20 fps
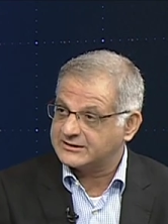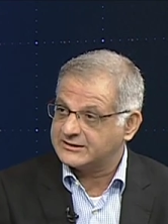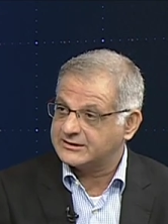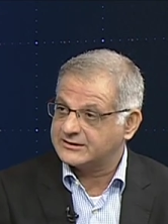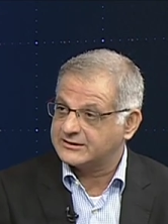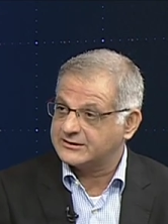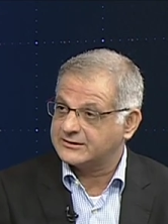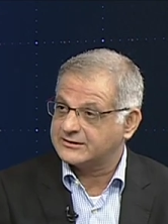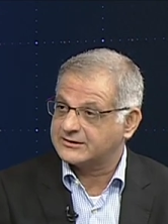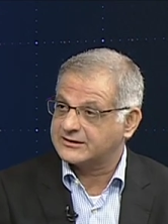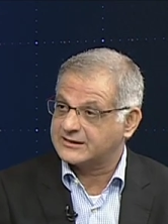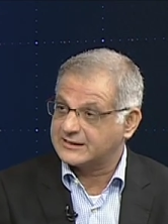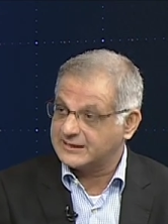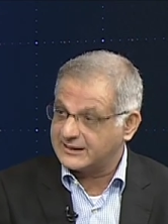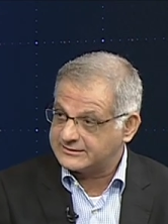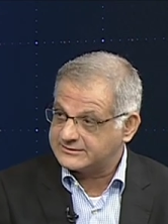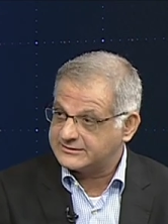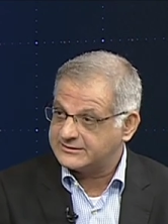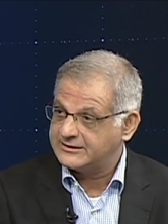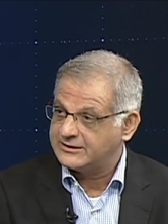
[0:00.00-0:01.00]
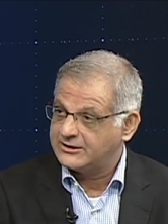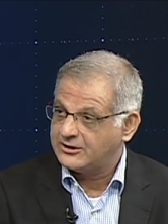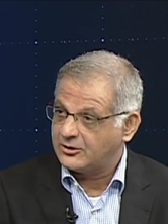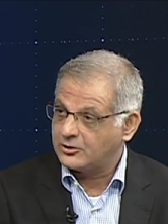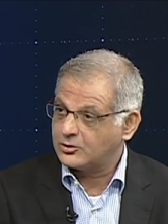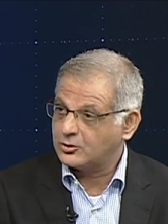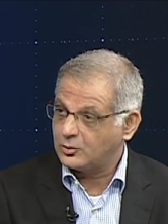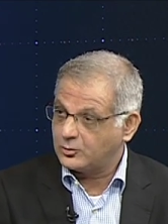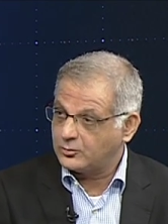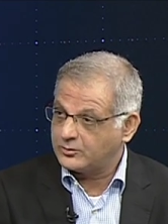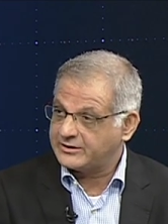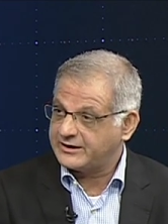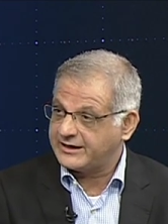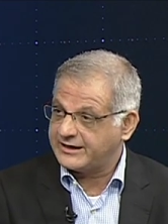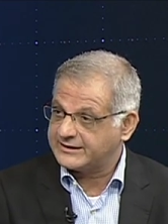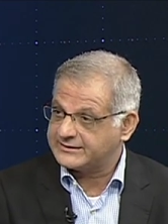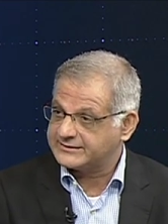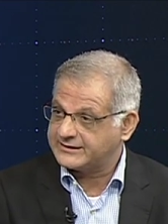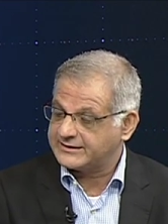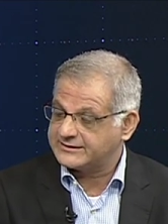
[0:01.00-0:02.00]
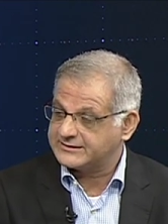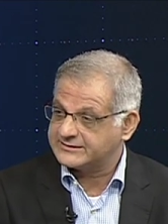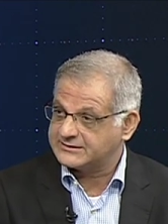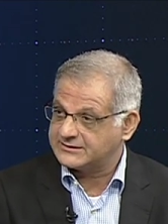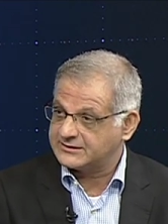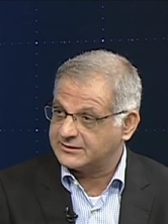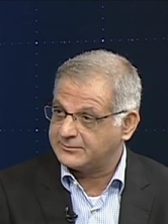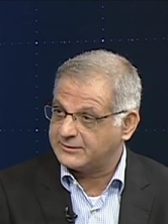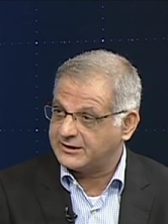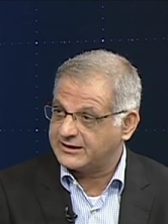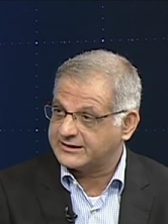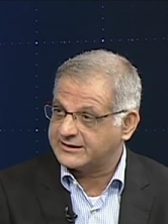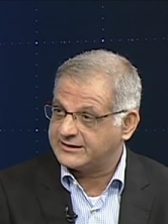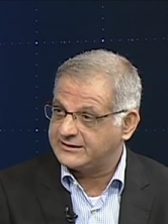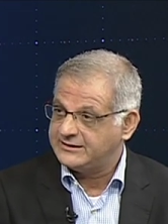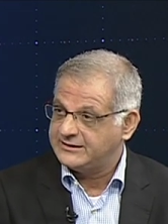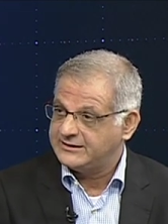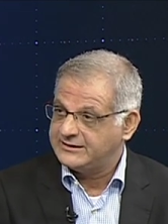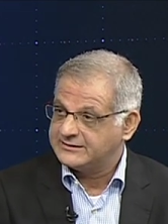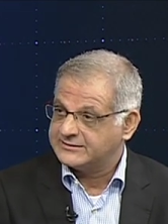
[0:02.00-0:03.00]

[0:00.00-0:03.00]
uh, glut or overhang that is in the market.